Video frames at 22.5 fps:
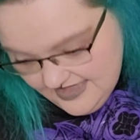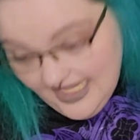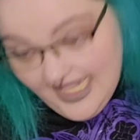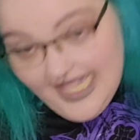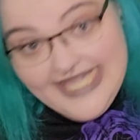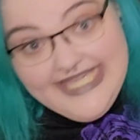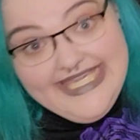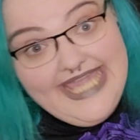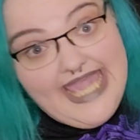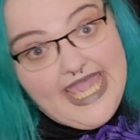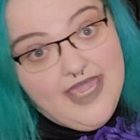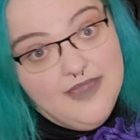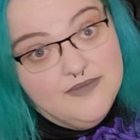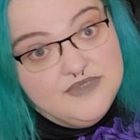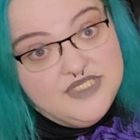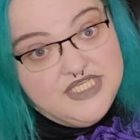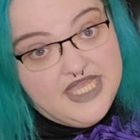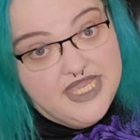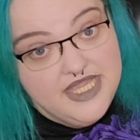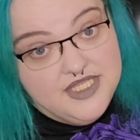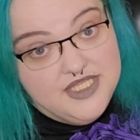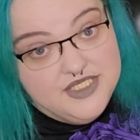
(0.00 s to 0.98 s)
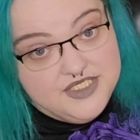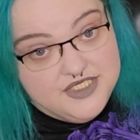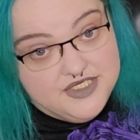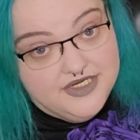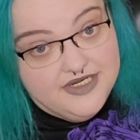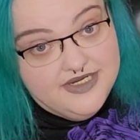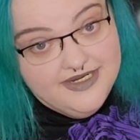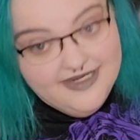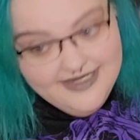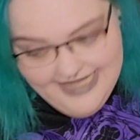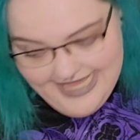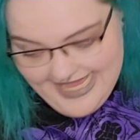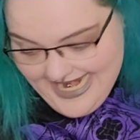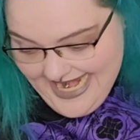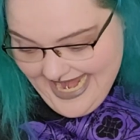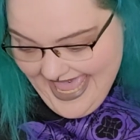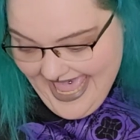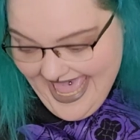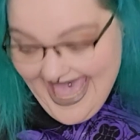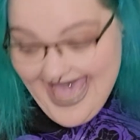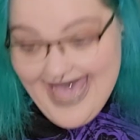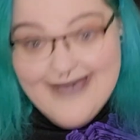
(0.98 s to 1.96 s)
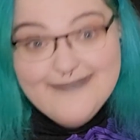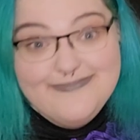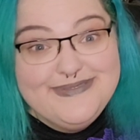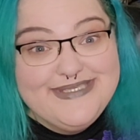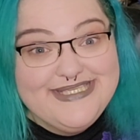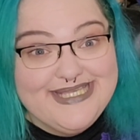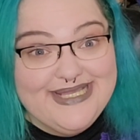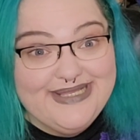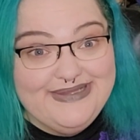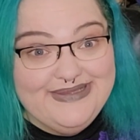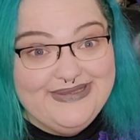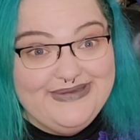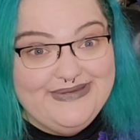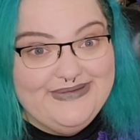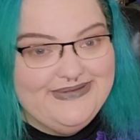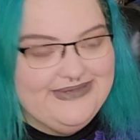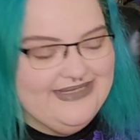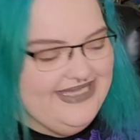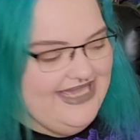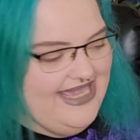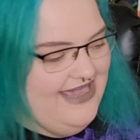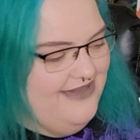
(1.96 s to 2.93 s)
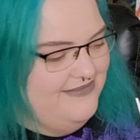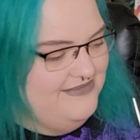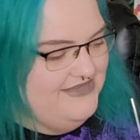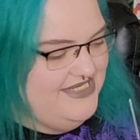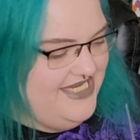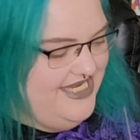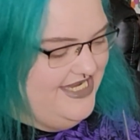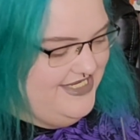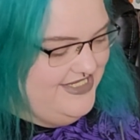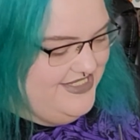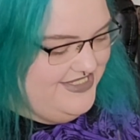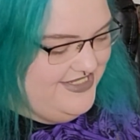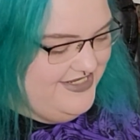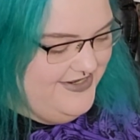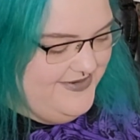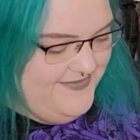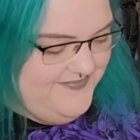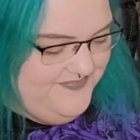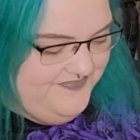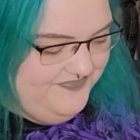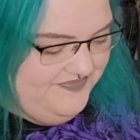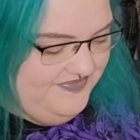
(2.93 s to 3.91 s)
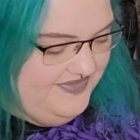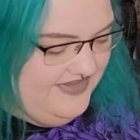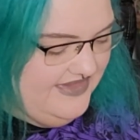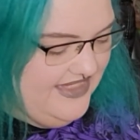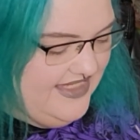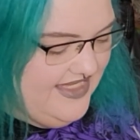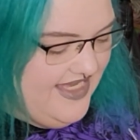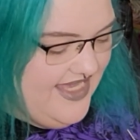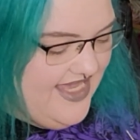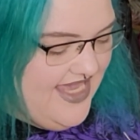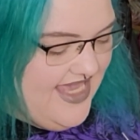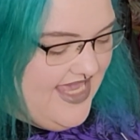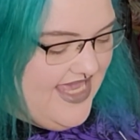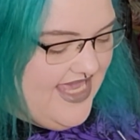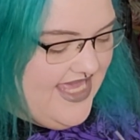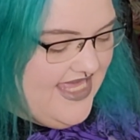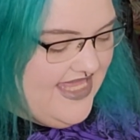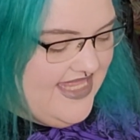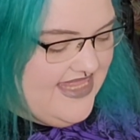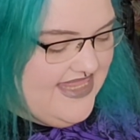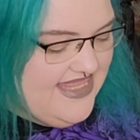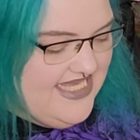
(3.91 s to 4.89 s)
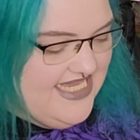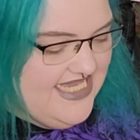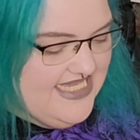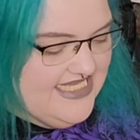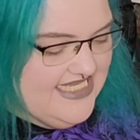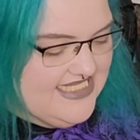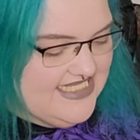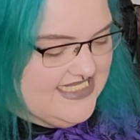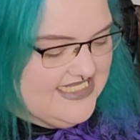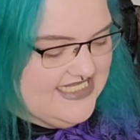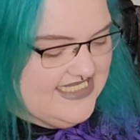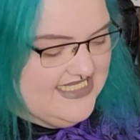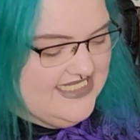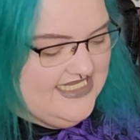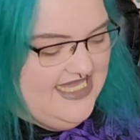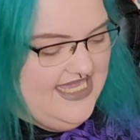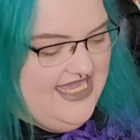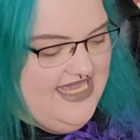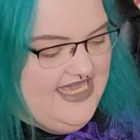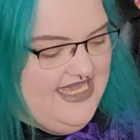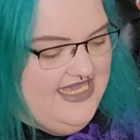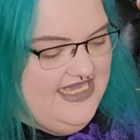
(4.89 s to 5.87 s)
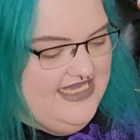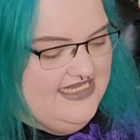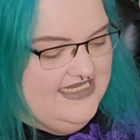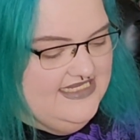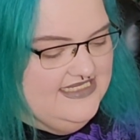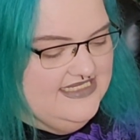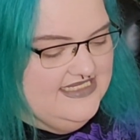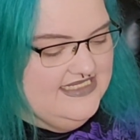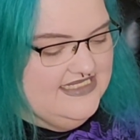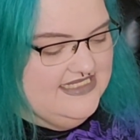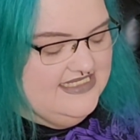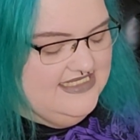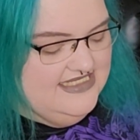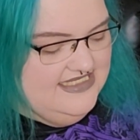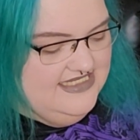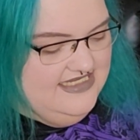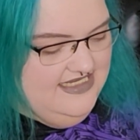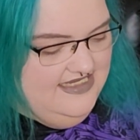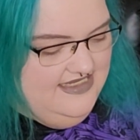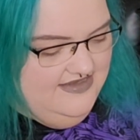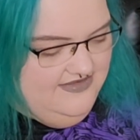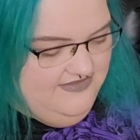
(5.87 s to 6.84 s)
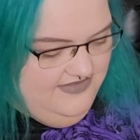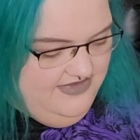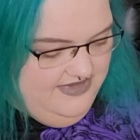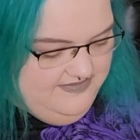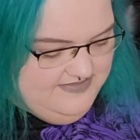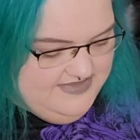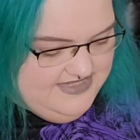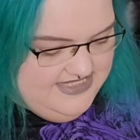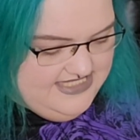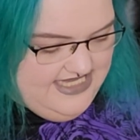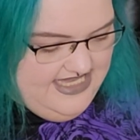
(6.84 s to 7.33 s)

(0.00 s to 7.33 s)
a game changer, an absolute game changer. This is, whoops, I